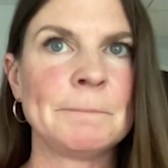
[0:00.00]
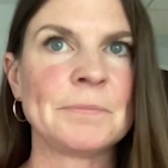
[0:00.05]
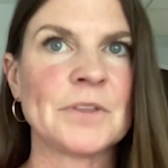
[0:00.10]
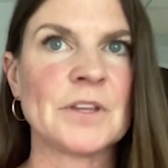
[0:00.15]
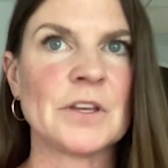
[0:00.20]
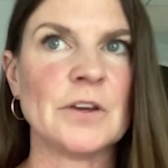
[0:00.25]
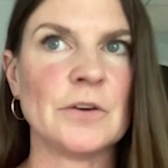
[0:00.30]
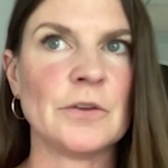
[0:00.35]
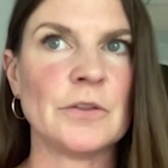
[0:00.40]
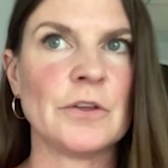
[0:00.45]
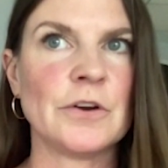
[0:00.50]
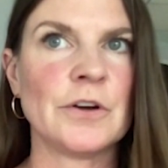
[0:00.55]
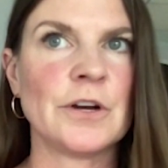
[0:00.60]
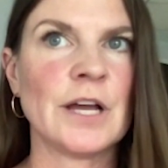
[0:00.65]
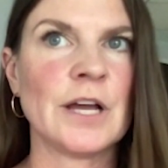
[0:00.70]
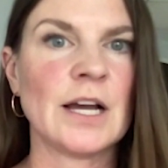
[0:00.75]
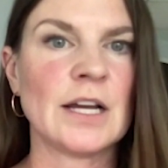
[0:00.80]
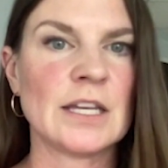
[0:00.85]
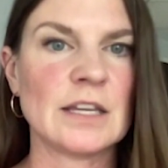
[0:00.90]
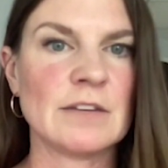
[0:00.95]
you know they're
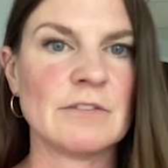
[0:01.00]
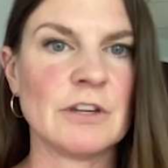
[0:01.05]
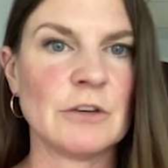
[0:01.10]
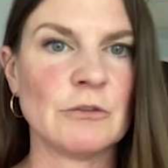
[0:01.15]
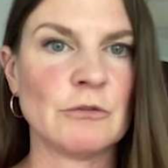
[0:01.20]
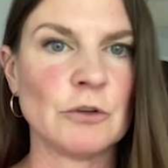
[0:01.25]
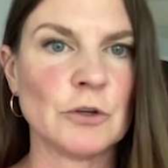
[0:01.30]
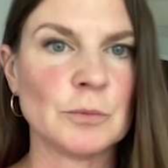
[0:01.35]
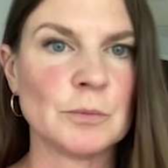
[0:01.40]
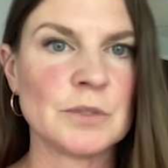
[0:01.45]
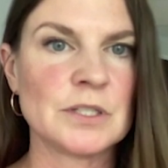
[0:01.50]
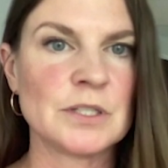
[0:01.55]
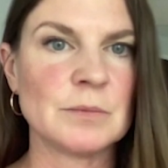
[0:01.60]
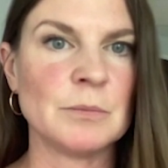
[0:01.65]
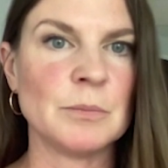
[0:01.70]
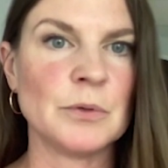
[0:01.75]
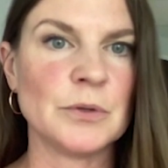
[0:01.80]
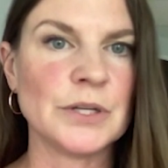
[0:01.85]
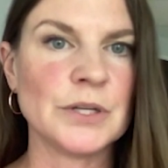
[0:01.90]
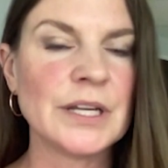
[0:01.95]
not giving room to
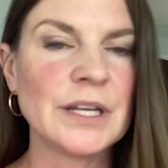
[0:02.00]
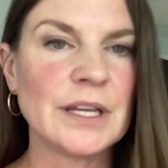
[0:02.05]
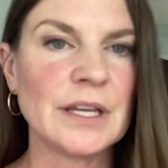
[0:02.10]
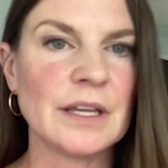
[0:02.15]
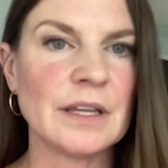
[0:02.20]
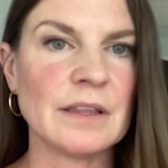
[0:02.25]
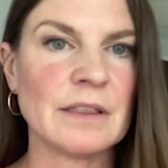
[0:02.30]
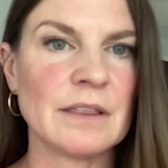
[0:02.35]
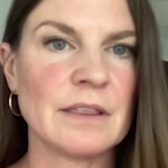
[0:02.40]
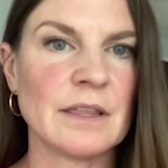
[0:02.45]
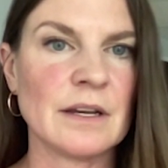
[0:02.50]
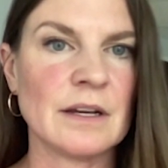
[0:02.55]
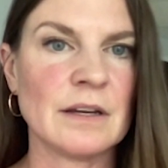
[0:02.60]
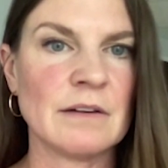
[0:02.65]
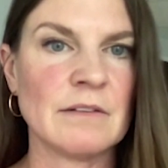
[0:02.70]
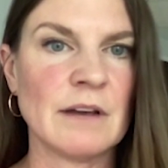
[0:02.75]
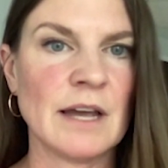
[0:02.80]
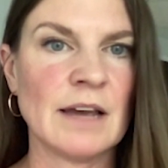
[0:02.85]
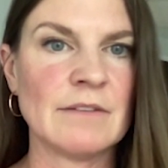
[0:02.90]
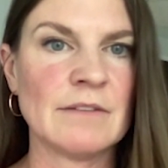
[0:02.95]
breathe they
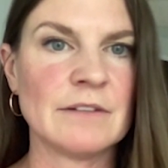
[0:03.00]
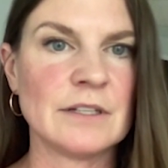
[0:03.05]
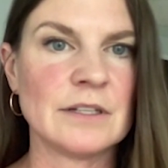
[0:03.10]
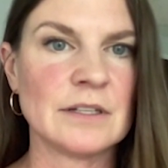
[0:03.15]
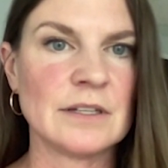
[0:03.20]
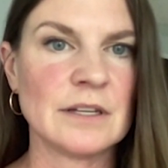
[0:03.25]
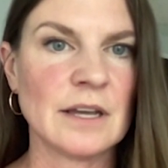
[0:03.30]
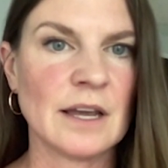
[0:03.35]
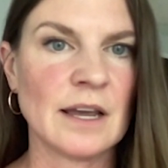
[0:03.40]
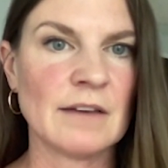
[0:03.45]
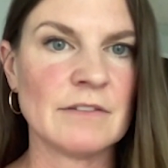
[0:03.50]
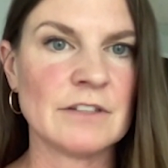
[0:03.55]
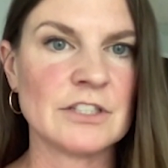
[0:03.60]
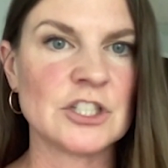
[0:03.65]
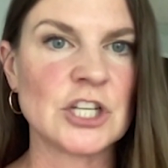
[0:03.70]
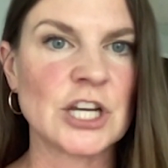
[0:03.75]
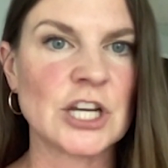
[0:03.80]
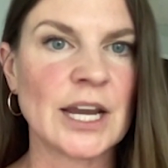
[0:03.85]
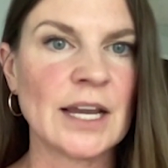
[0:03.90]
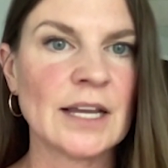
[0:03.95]
don't have a have a
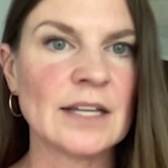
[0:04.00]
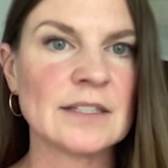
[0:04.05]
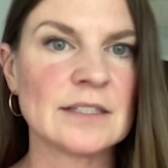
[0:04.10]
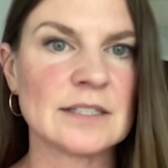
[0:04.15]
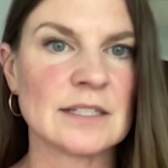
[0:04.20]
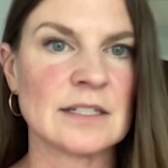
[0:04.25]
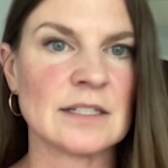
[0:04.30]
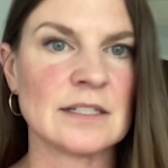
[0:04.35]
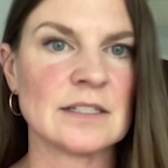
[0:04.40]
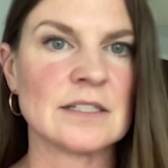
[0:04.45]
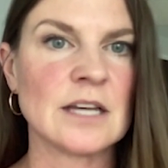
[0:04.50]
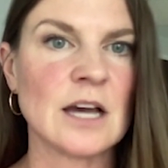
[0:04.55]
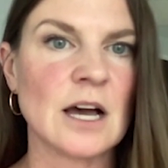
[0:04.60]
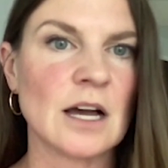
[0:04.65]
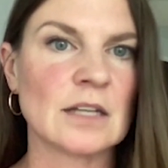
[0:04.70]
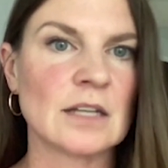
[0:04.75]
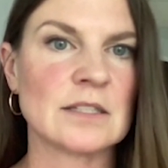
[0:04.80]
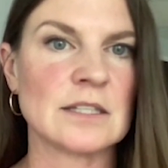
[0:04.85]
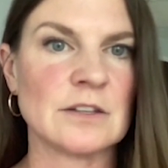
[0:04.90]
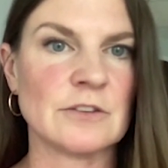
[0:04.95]
chance at a
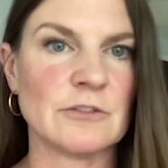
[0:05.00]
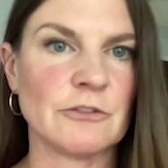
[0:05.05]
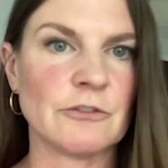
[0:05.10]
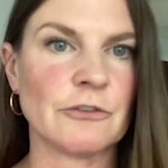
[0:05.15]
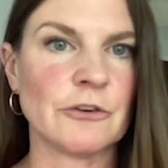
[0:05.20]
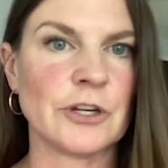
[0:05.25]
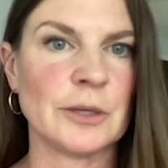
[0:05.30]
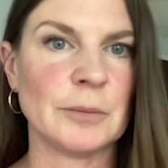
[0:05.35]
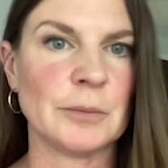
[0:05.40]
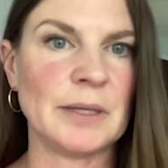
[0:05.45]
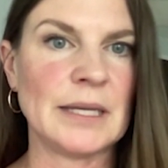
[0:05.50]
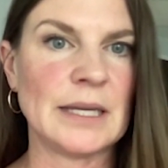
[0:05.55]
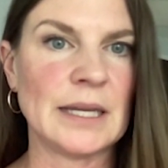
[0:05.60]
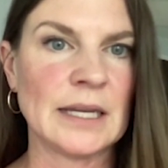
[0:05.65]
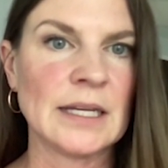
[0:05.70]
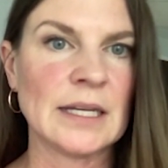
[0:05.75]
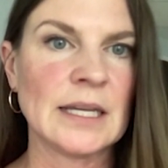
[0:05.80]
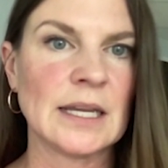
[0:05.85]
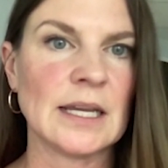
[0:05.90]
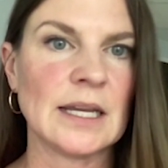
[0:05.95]
toxin free
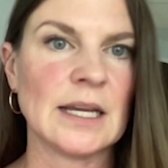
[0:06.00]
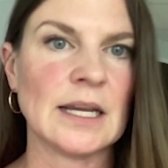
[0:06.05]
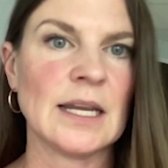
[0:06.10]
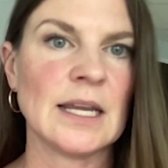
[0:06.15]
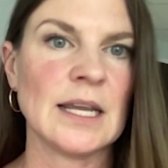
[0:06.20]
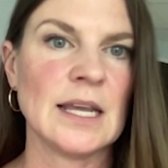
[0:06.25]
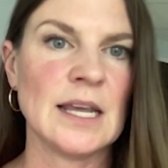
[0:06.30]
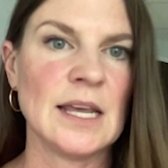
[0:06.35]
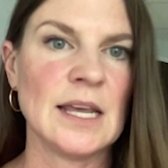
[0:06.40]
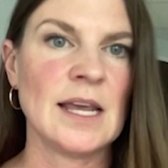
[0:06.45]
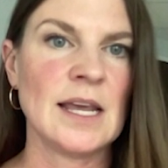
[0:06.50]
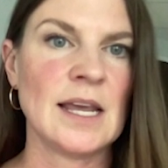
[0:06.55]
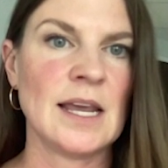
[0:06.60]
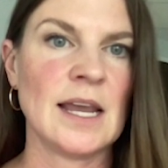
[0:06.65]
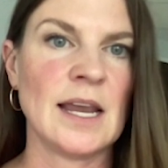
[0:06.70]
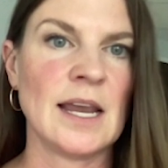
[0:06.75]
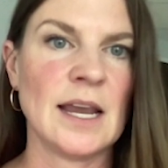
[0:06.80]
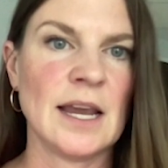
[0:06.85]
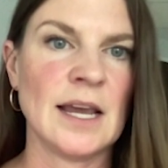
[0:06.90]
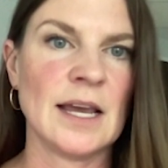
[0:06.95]
beginning
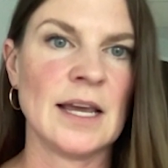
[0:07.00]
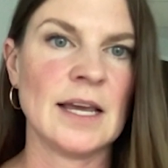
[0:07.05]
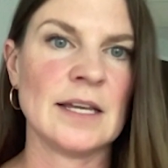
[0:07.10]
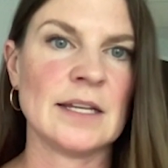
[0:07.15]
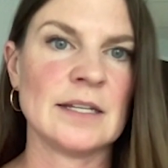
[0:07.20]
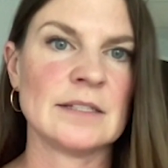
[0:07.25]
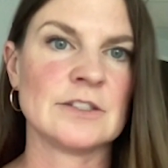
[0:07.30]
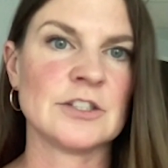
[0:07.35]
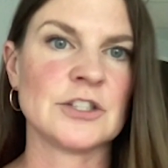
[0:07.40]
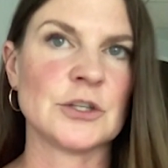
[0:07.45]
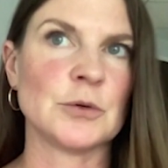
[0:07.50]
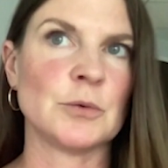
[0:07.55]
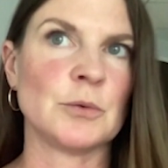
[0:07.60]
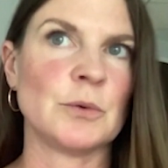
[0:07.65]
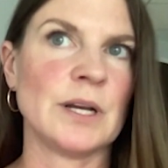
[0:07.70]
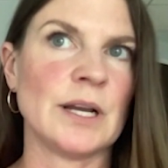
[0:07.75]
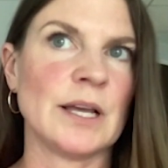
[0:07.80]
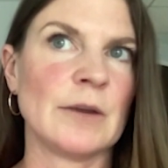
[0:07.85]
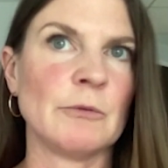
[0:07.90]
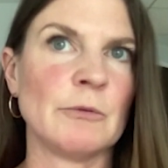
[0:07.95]
and so
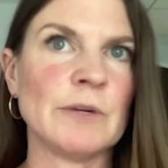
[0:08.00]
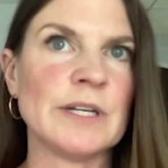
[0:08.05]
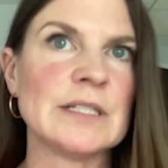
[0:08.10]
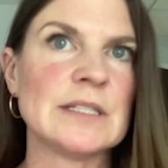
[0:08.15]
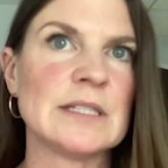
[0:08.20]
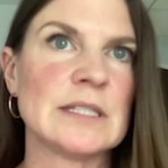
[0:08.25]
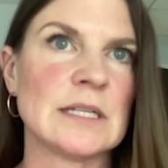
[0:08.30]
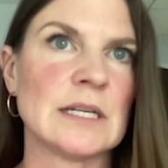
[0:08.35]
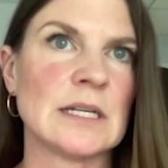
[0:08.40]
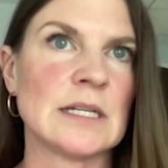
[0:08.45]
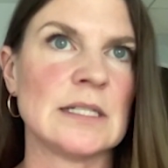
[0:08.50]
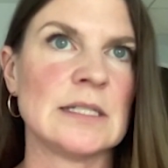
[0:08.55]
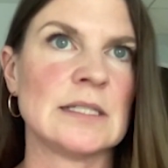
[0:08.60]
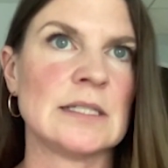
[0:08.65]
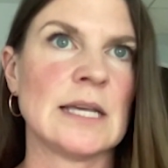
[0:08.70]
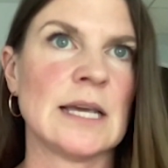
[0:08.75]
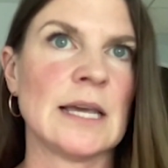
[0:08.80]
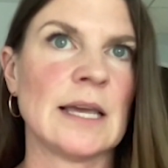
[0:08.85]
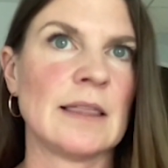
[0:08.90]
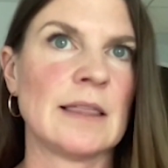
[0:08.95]
when i read studies
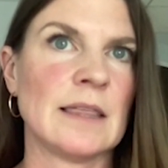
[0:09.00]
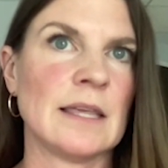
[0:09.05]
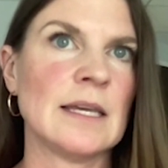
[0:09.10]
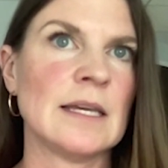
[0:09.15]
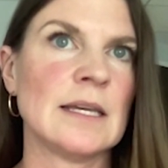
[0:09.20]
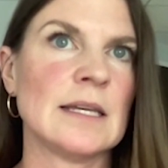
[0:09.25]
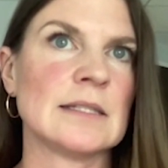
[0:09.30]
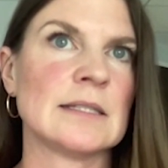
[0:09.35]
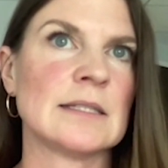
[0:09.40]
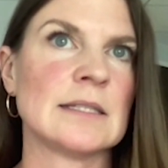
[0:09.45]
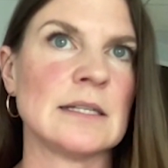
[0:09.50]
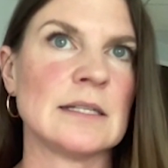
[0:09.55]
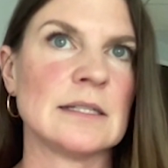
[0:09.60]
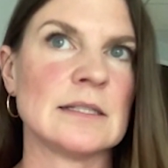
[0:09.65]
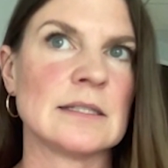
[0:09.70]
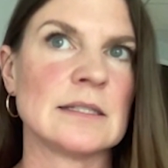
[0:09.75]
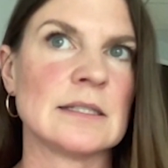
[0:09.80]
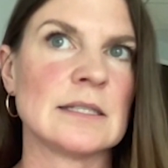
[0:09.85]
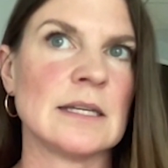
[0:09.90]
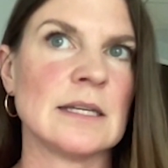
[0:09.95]
like this
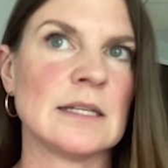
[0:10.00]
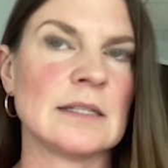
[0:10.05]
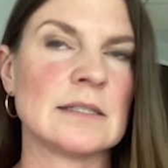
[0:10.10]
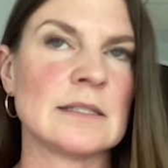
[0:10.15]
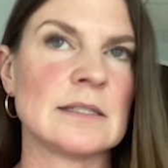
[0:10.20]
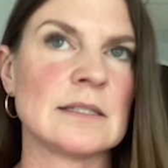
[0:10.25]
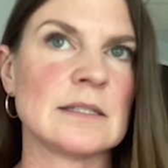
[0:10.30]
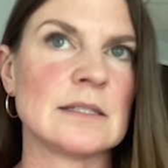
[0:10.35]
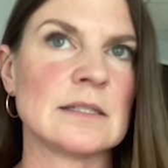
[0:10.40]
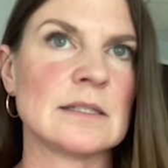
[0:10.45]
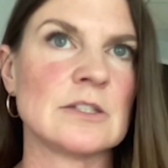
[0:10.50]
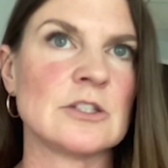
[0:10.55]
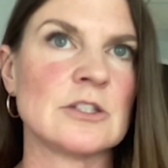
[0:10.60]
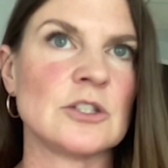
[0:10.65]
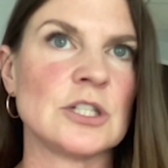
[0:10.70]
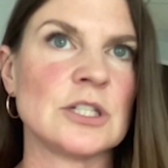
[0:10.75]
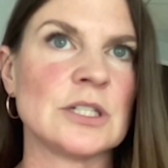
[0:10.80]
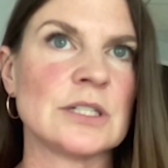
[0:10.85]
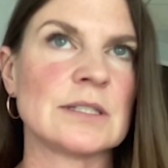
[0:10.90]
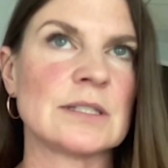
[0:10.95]
it's it's
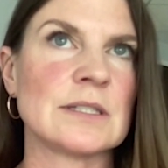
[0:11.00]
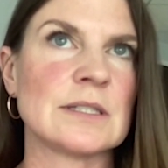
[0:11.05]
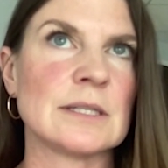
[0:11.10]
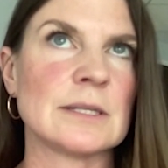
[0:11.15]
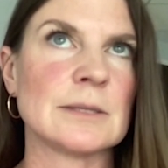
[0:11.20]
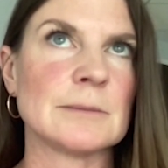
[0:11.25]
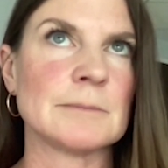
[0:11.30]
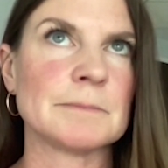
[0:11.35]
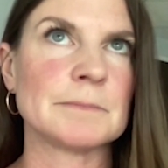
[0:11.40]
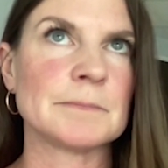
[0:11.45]
just